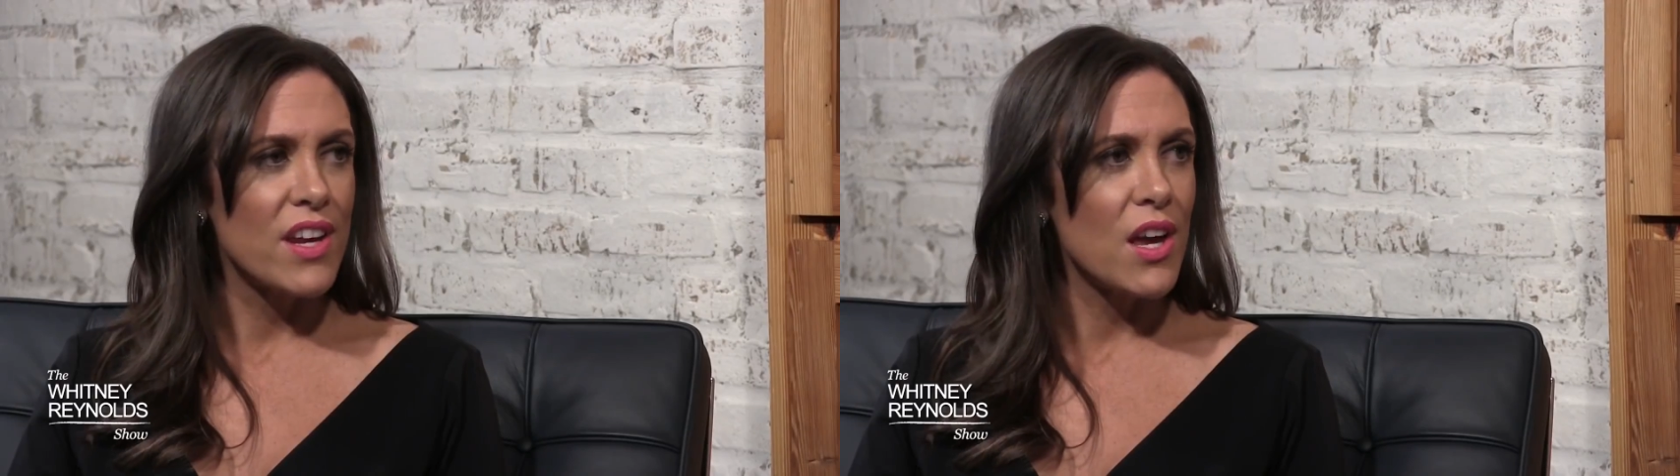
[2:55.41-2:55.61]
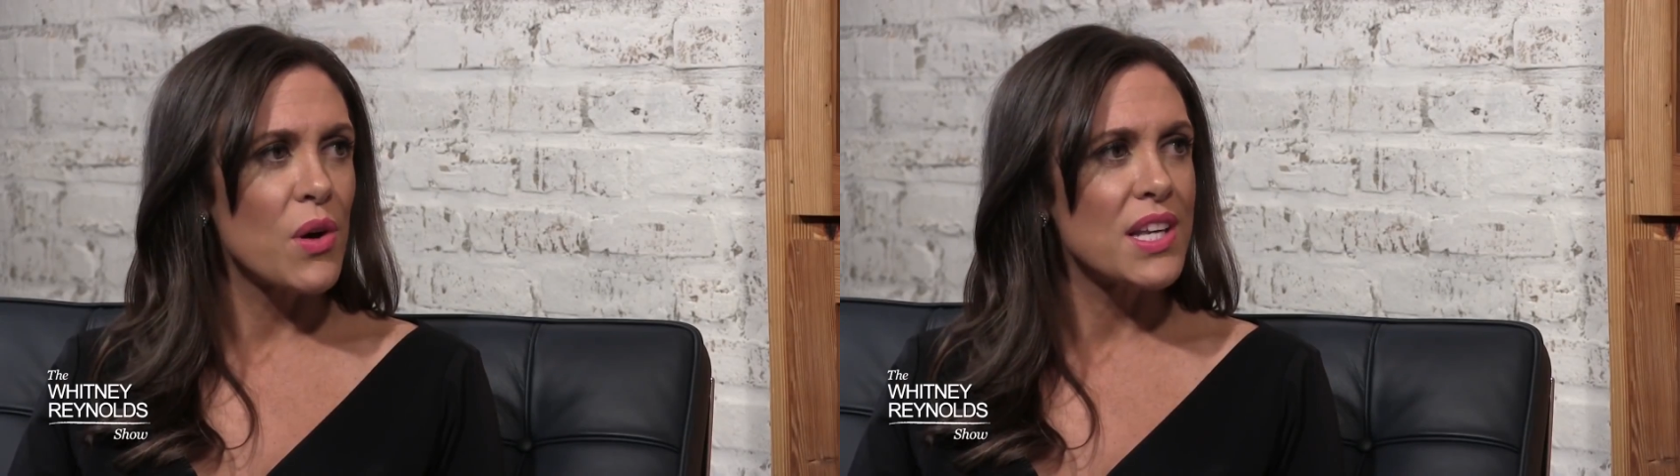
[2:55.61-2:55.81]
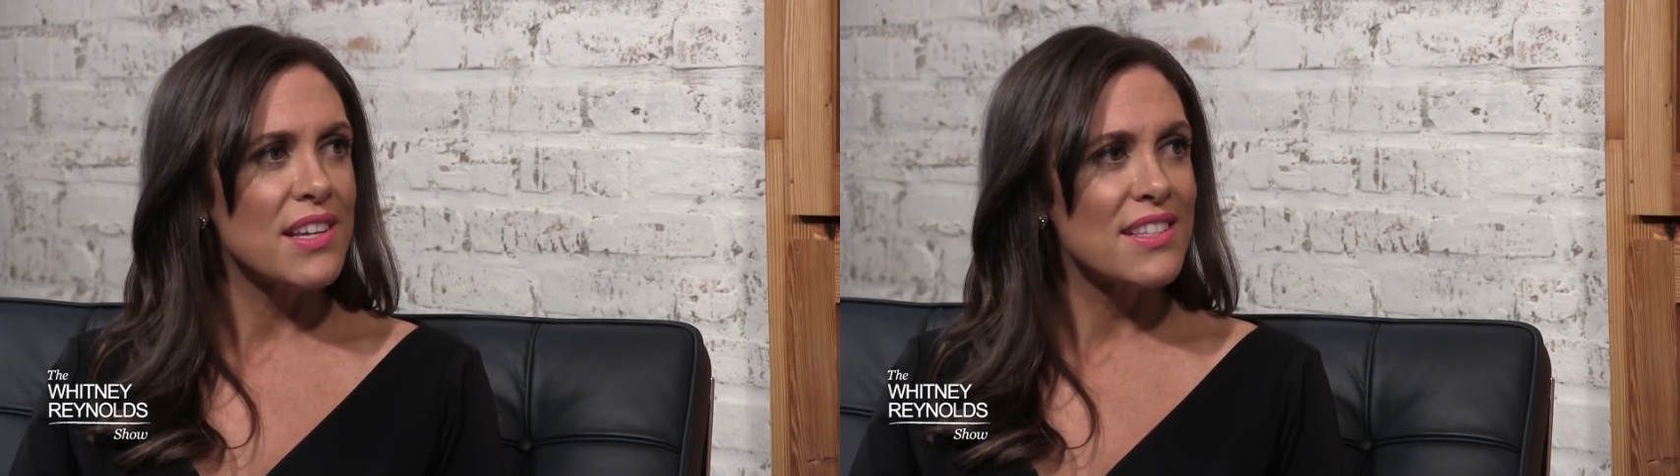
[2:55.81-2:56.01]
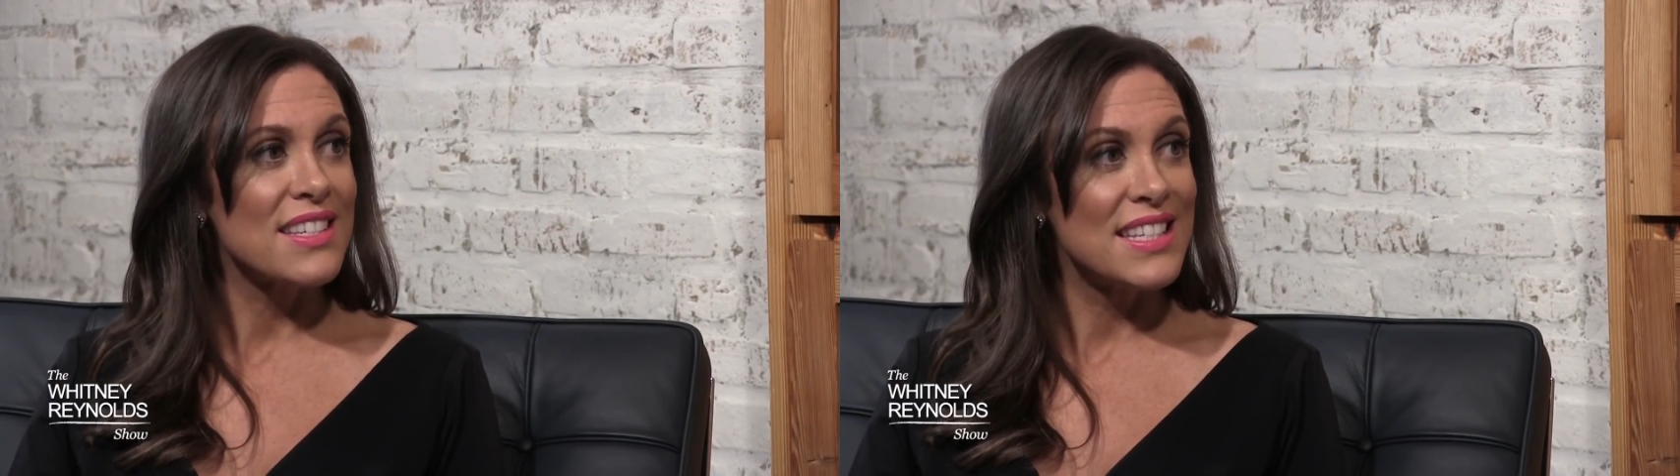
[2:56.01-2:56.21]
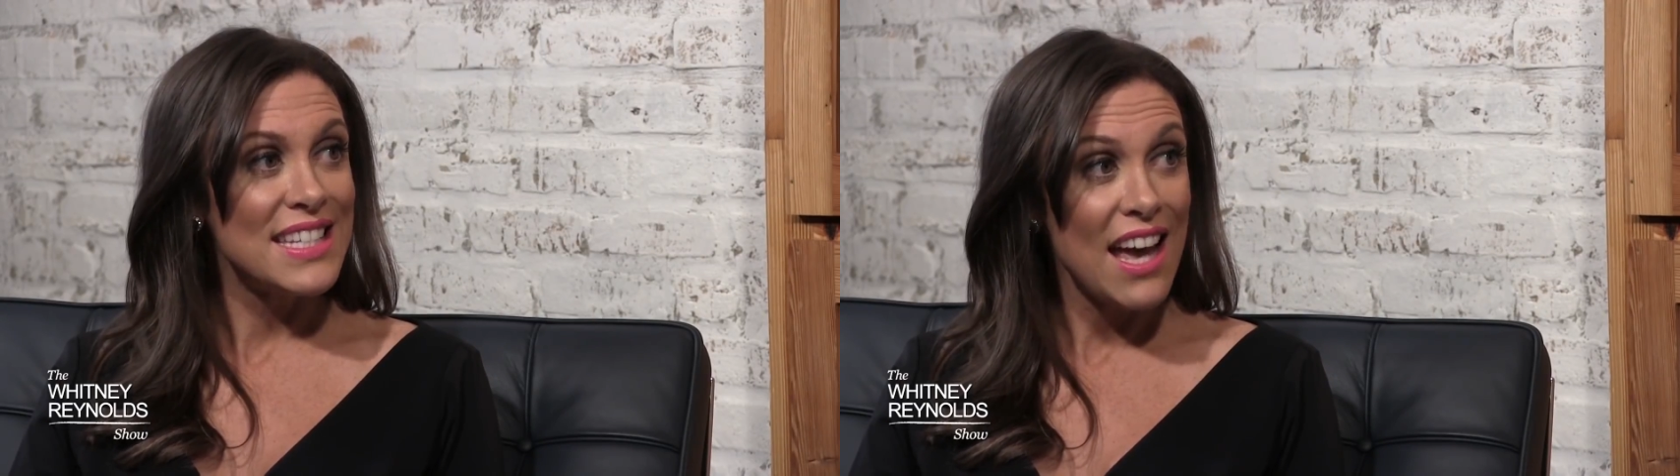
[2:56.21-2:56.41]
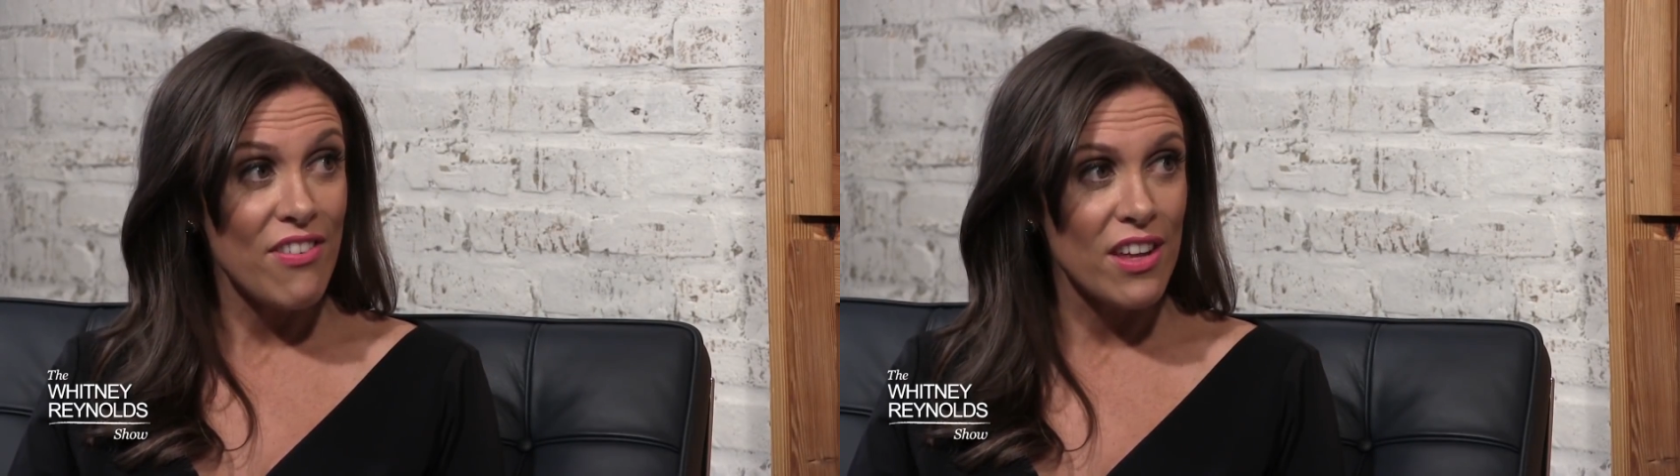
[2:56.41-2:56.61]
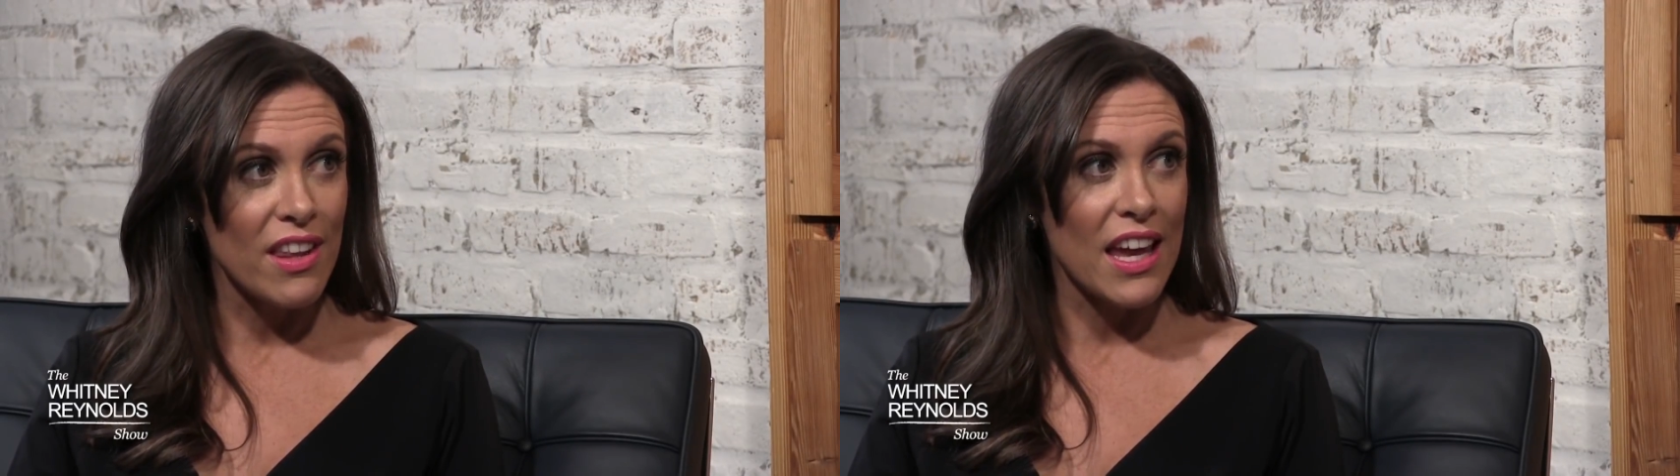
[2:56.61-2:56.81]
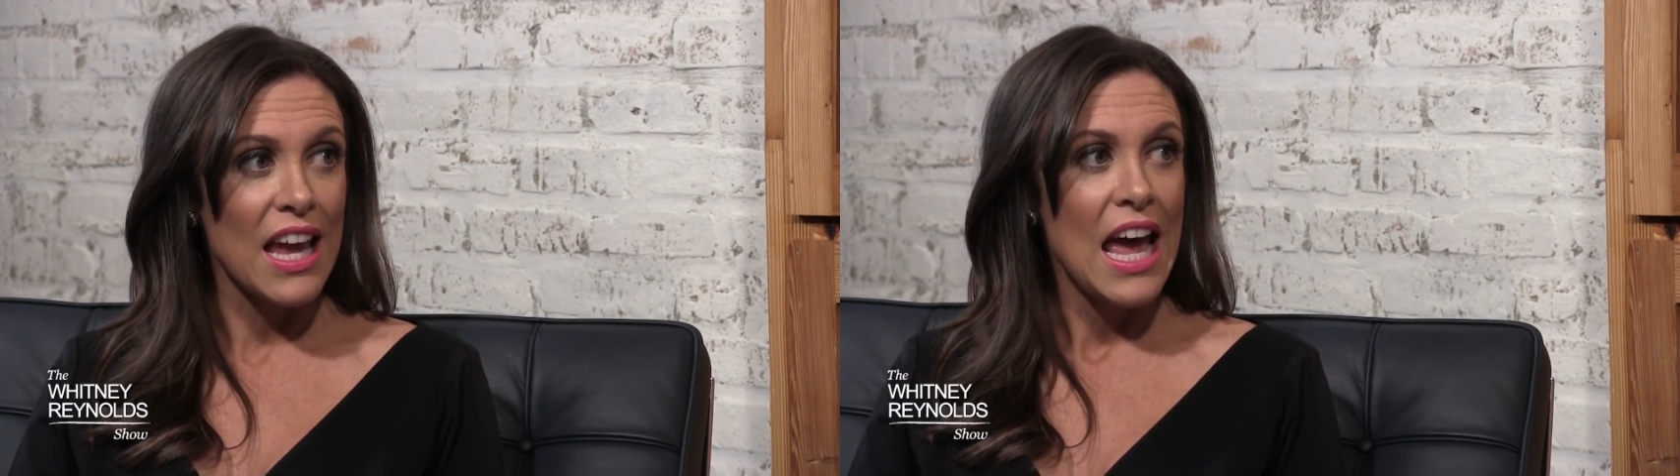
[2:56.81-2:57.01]
that video because that's
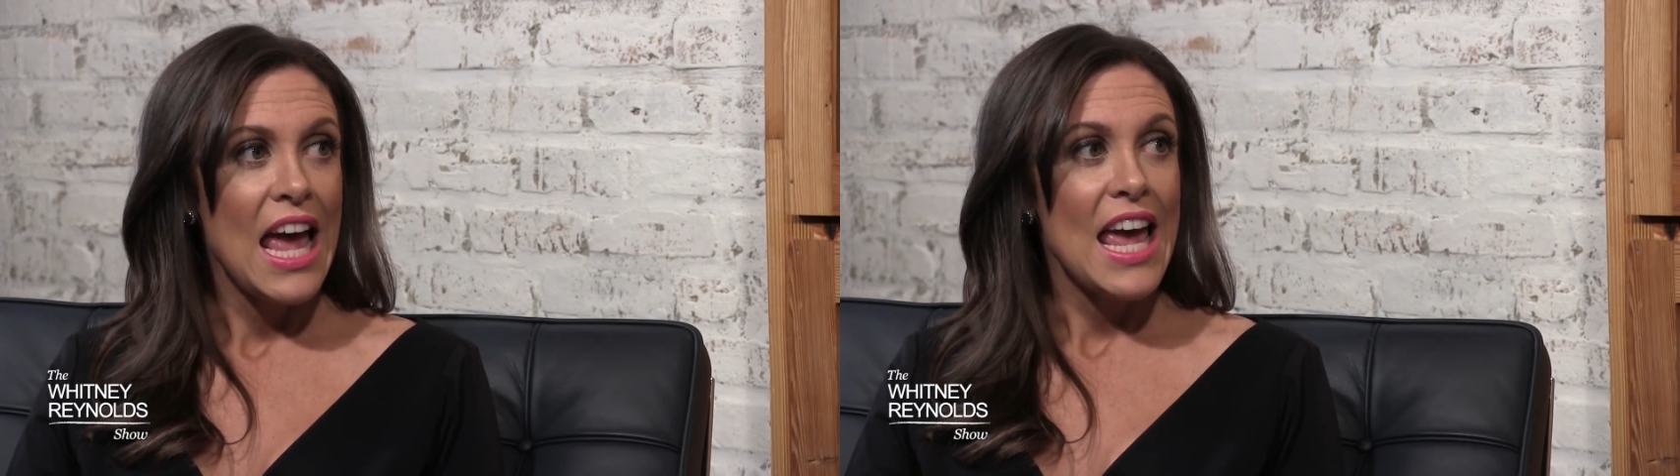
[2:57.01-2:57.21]
definitely,